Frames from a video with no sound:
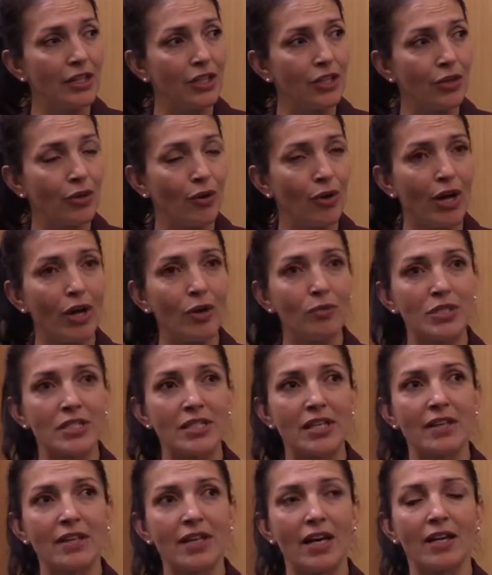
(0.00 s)
you know, I always
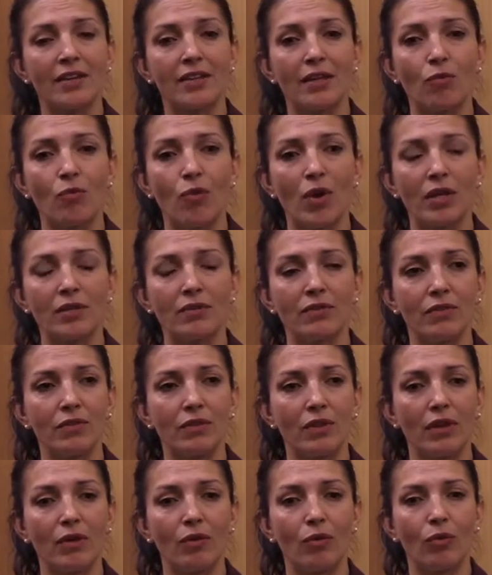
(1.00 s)
say that the
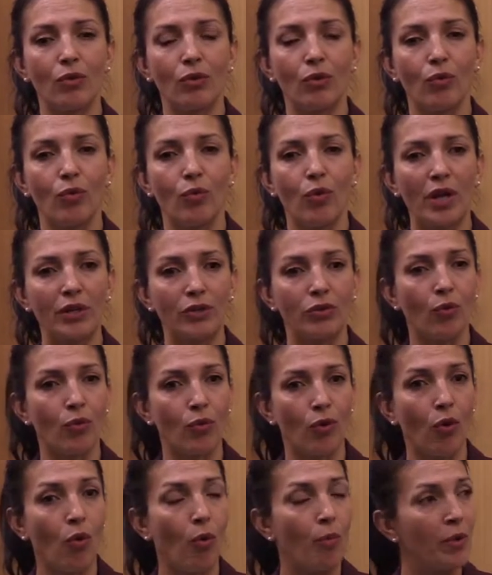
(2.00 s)
one
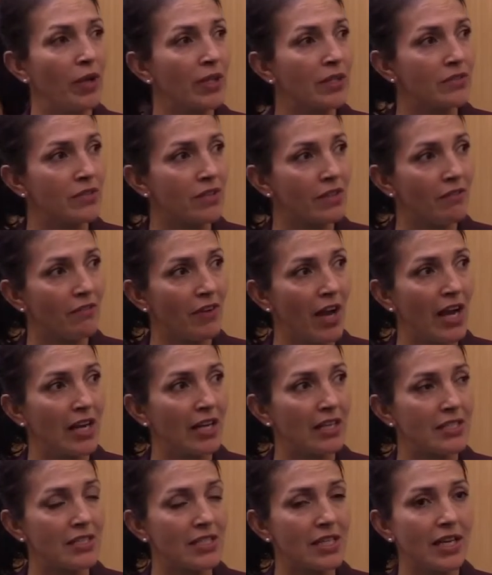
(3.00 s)
door opens in
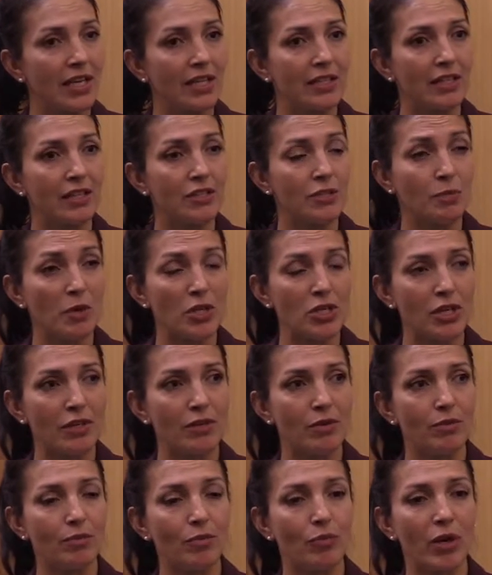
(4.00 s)
violence, and
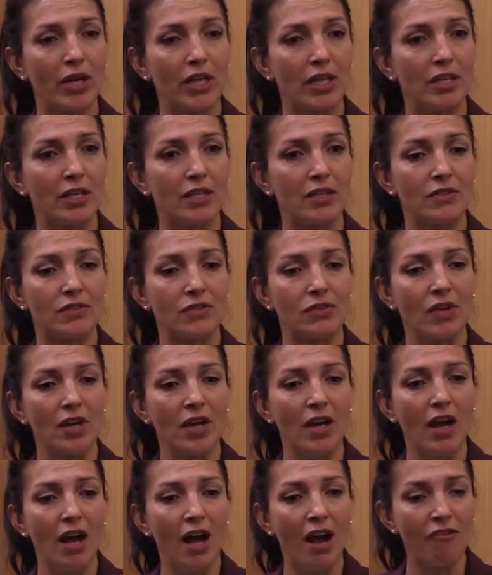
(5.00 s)
especially when it is
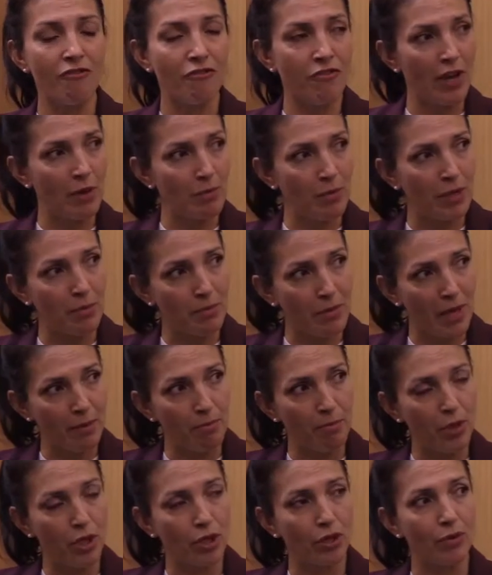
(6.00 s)
a family
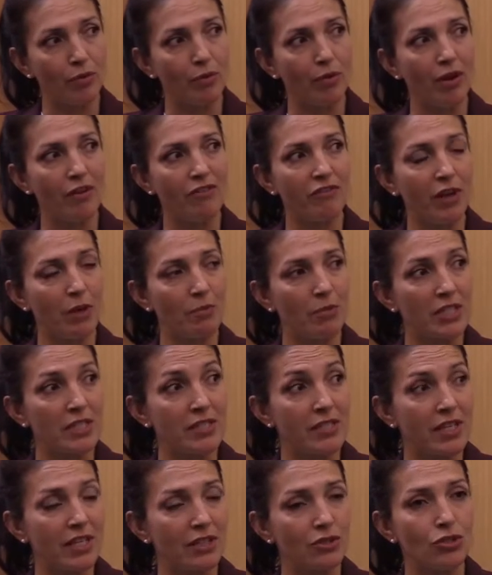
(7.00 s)
member,
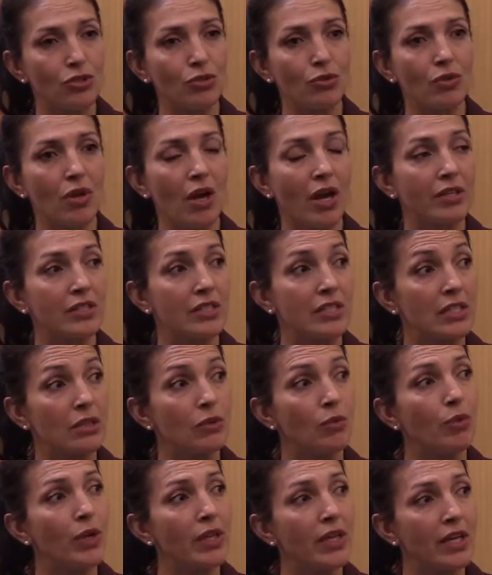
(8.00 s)
families tend to not
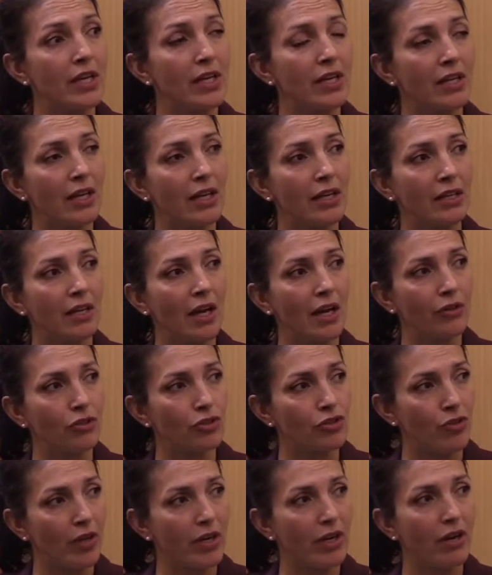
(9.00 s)
deal with it and kind
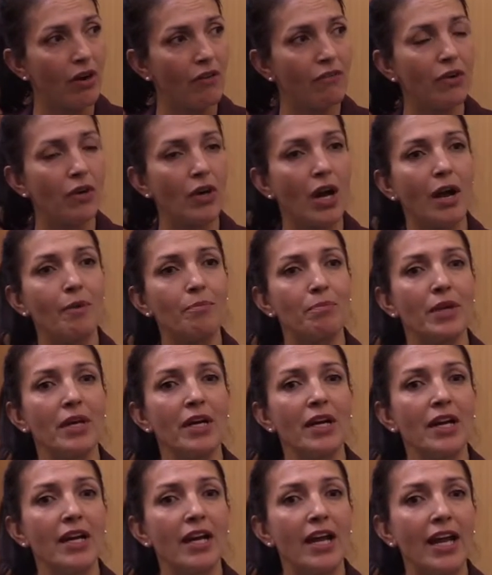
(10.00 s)
of try to cover up.
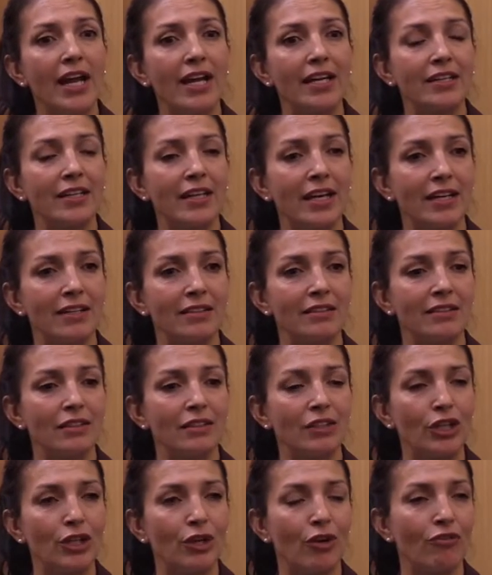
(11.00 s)
And
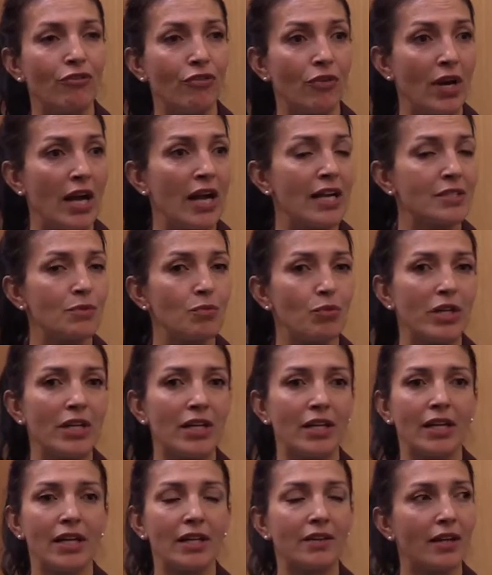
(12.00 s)
you know, for us, we
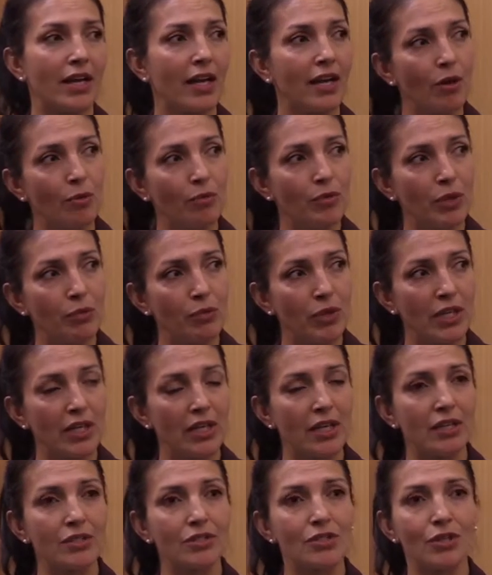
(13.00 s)
didn't get the help that we
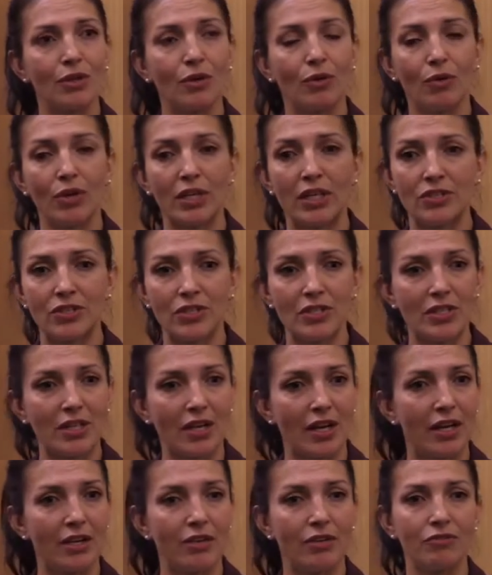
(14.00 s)
needed, so it just
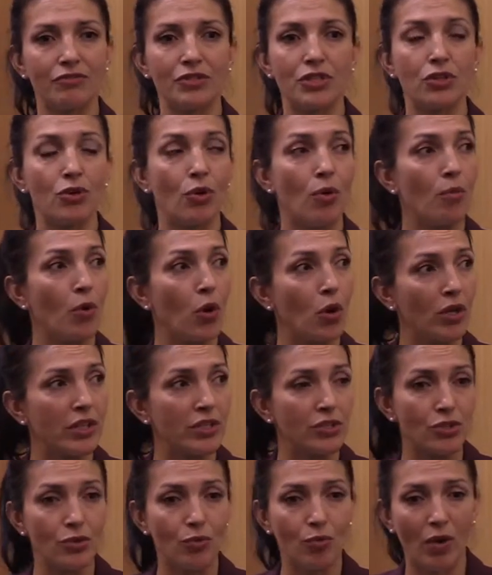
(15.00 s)
kind of snowballed
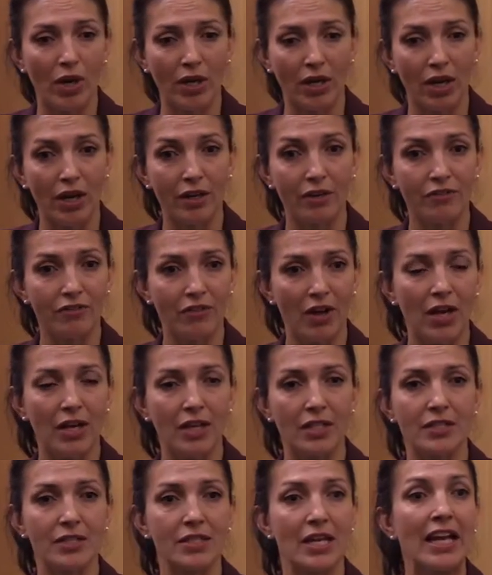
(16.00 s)
into one kind of
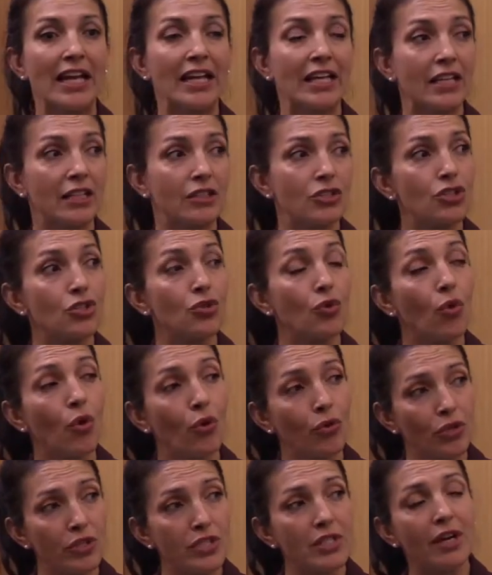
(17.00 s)
violence leads to
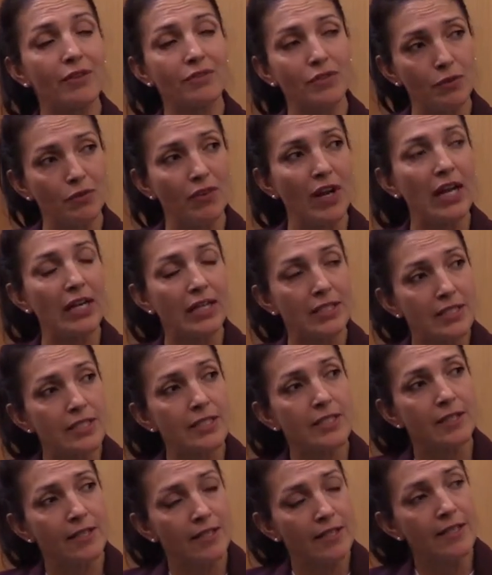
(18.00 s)
other types of
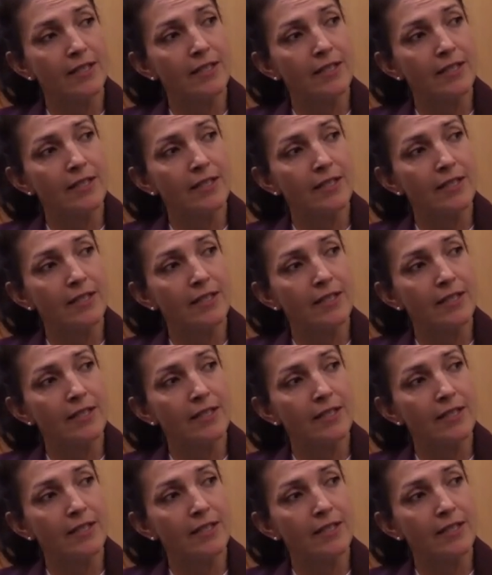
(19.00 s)
violence.